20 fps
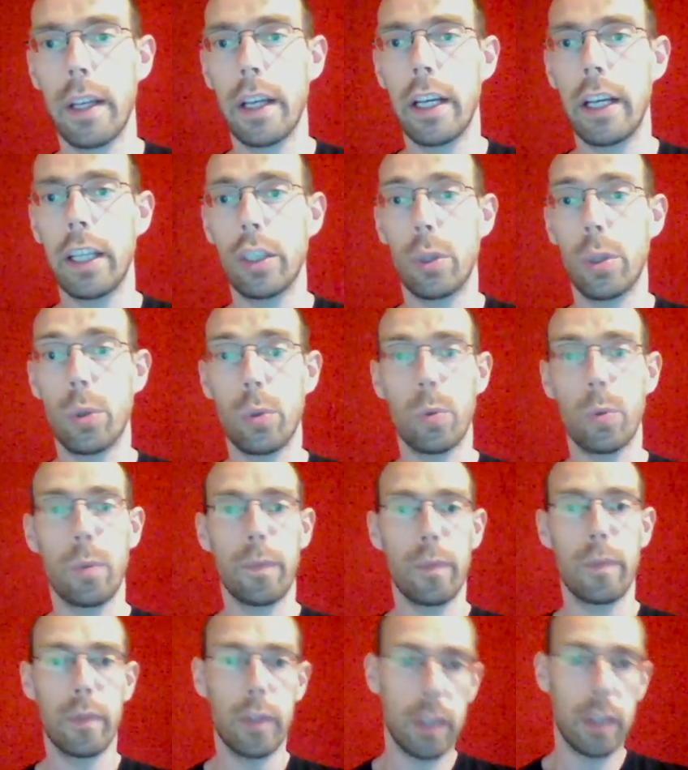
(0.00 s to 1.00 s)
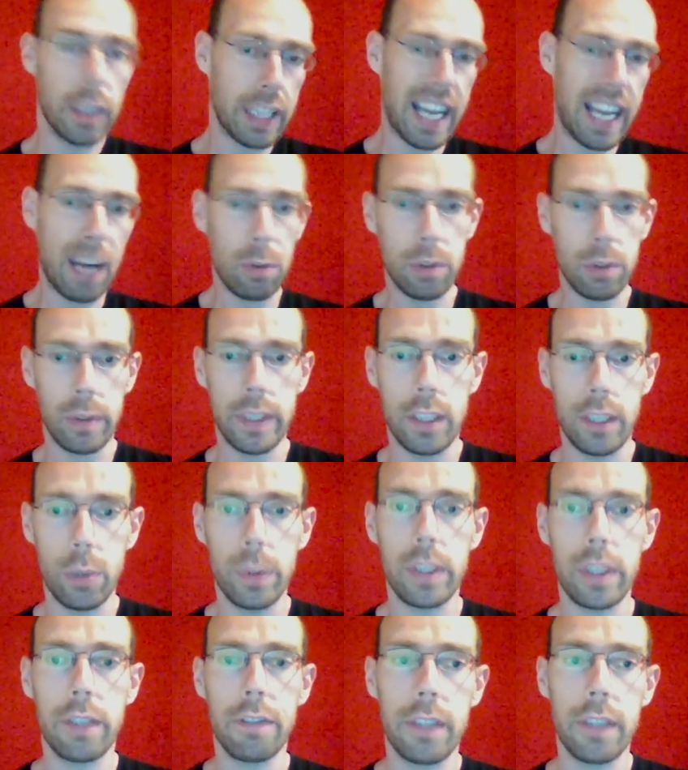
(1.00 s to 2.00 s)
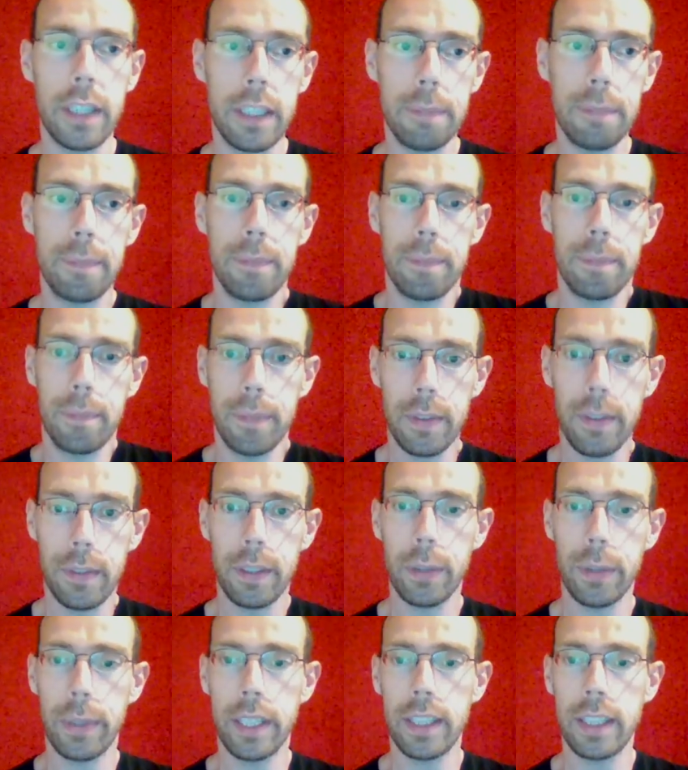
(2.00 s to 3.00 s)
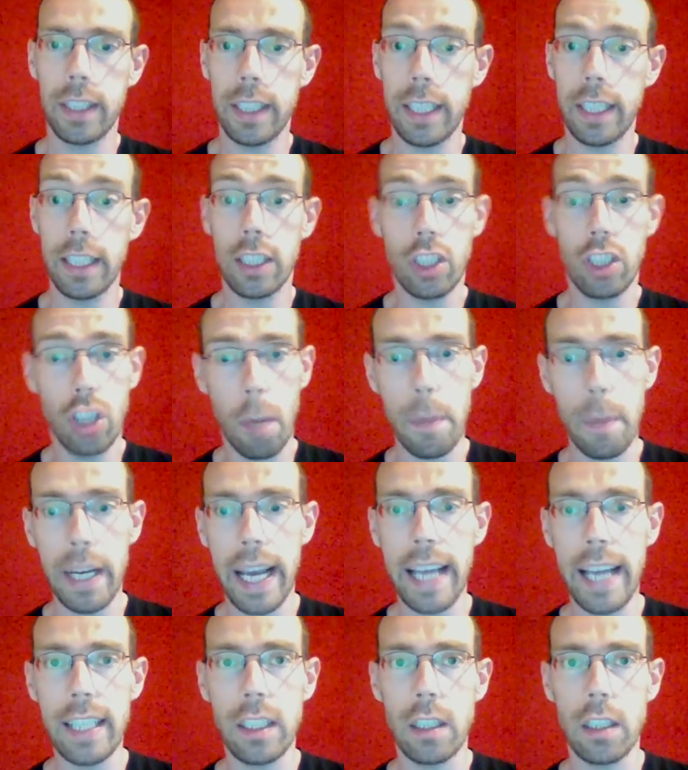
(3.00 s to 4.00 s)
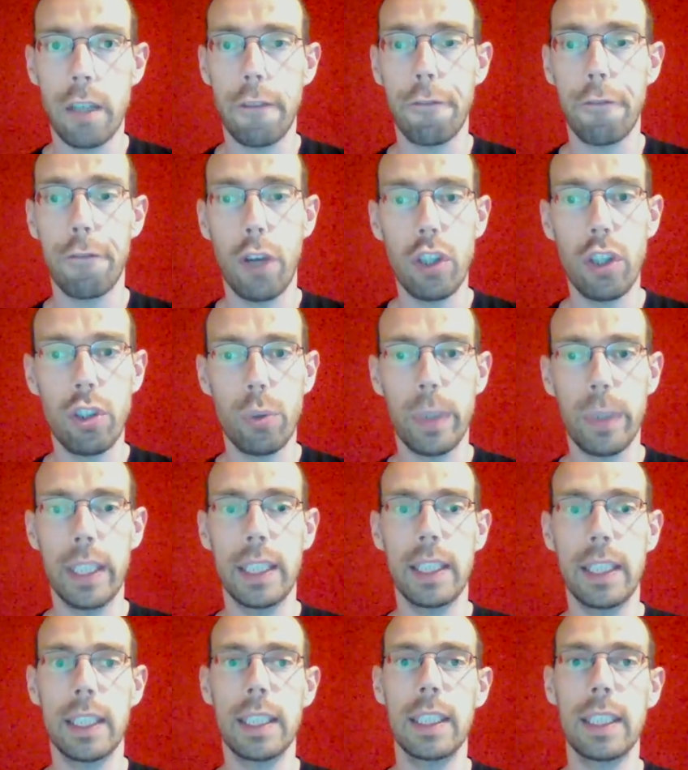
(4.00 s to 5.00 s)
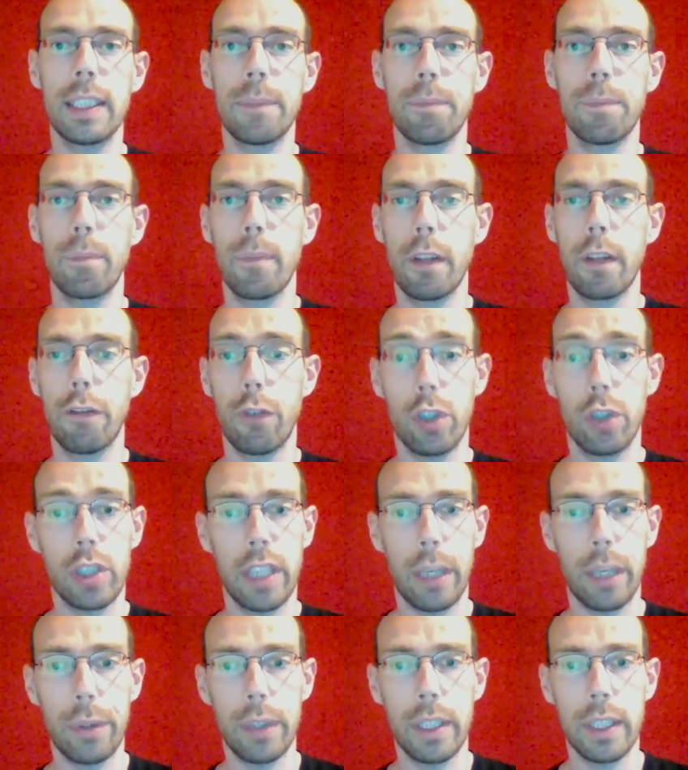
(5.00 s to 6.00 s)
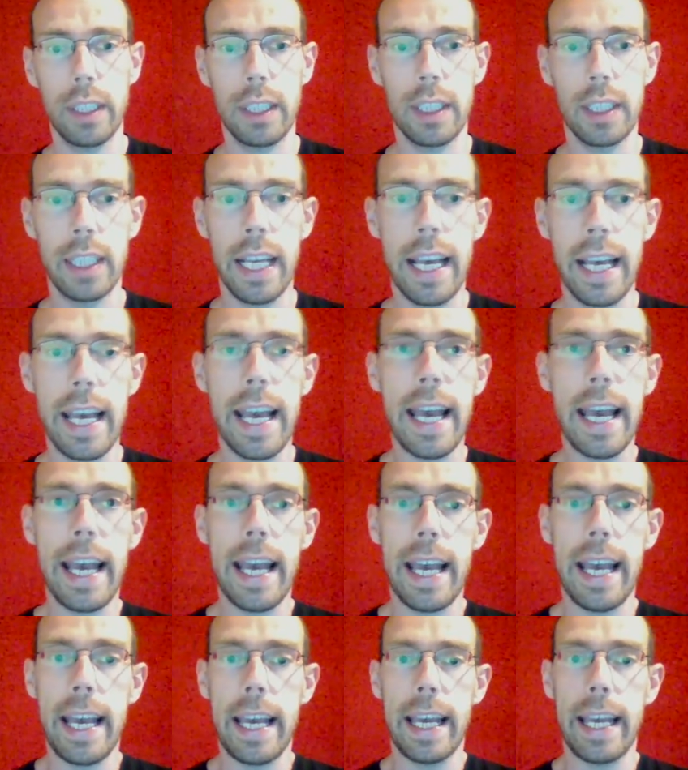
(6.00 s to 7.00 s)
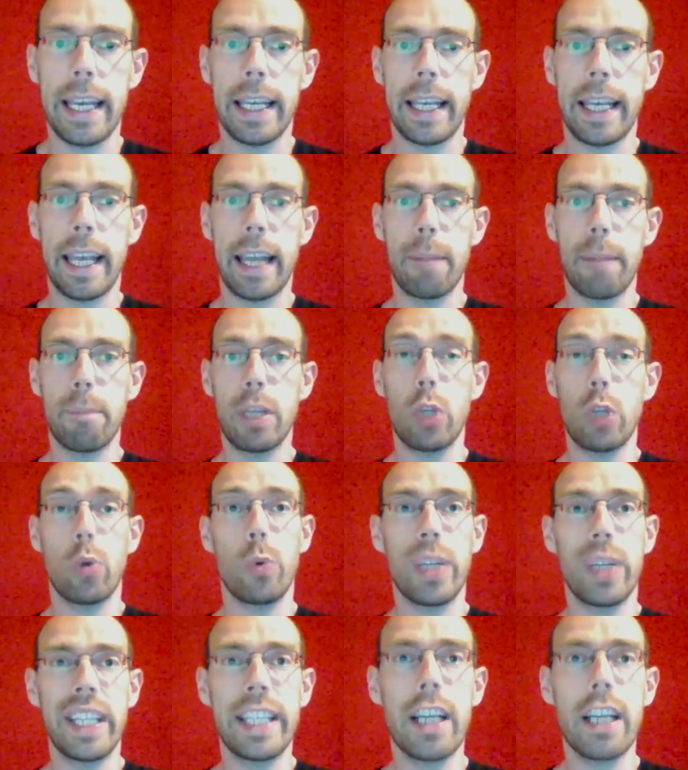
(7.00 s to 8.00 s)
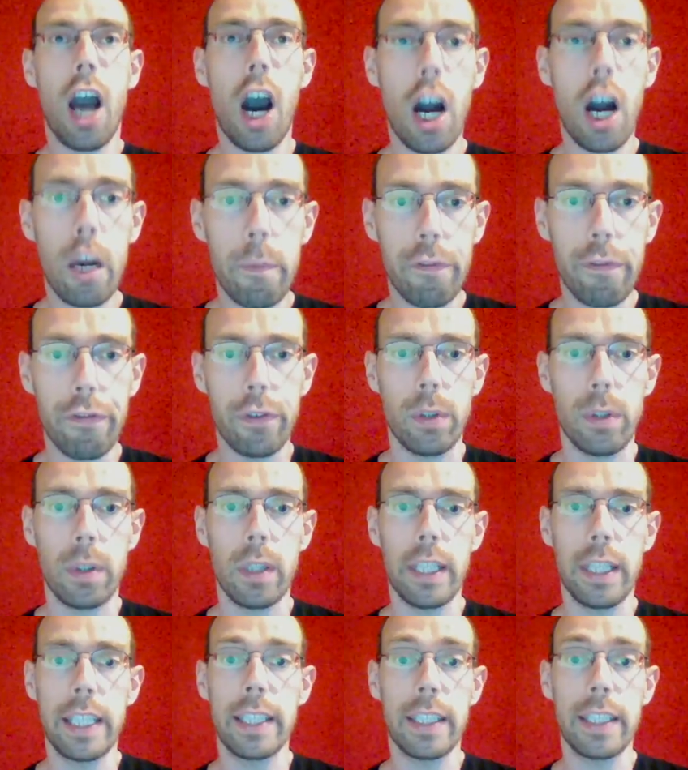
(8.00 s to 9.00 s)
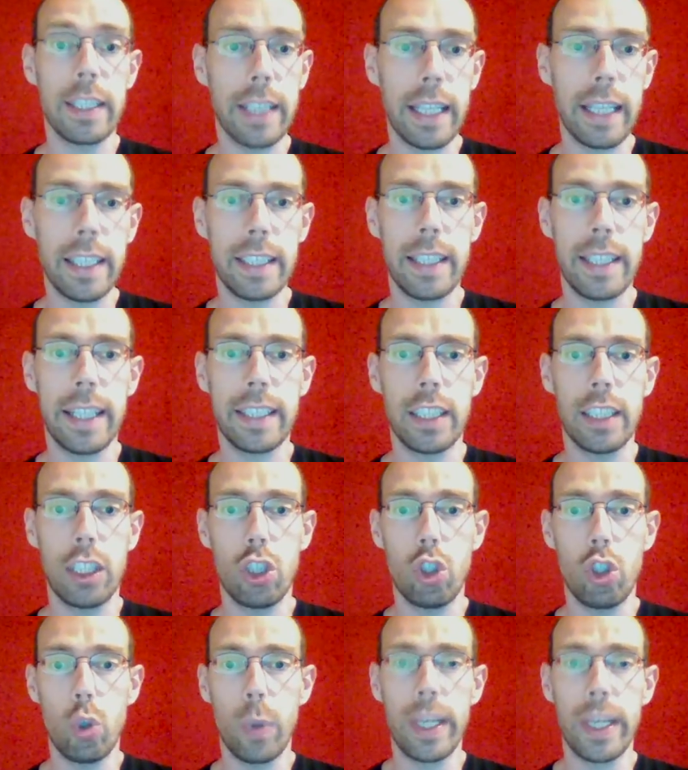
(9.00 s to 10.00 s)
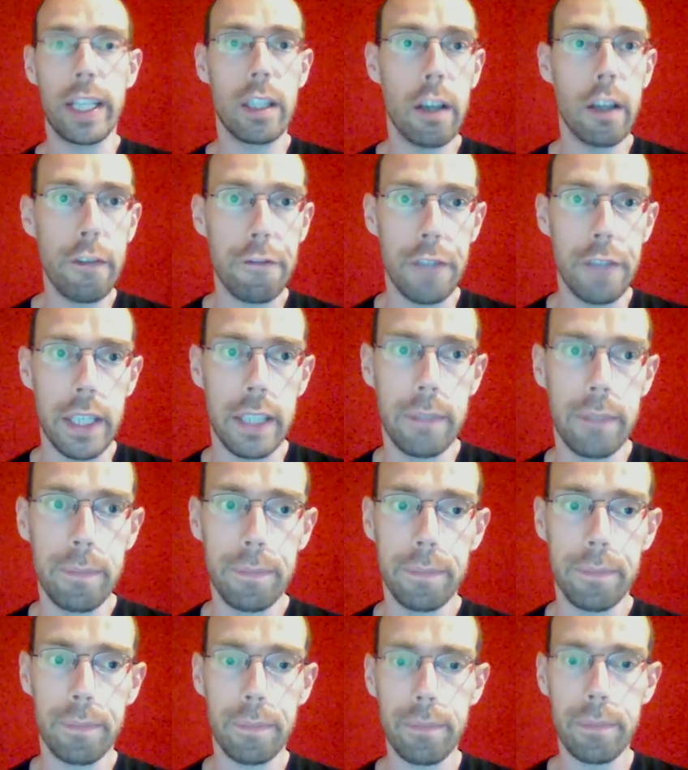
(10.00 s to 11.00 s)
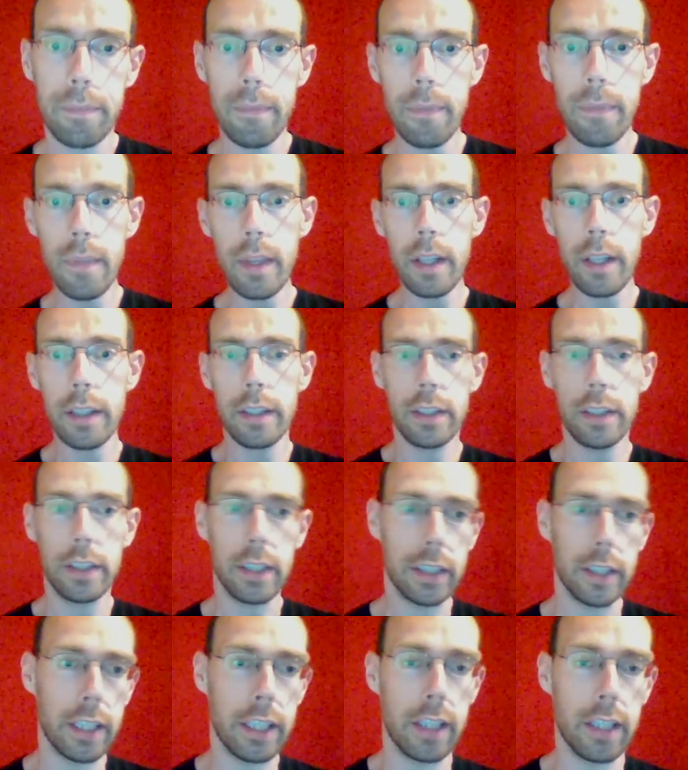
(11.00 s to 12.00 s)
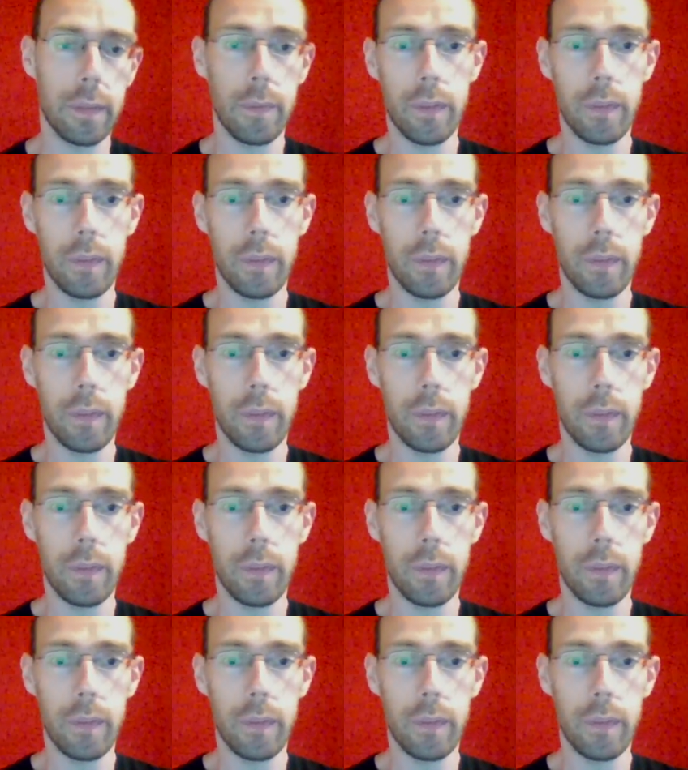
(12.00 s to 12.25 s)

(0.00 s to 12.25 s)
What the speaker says: So counterintuitively, you can say some kinds of fundraising for charities can be really harmful in the sense that doing nothing, sitting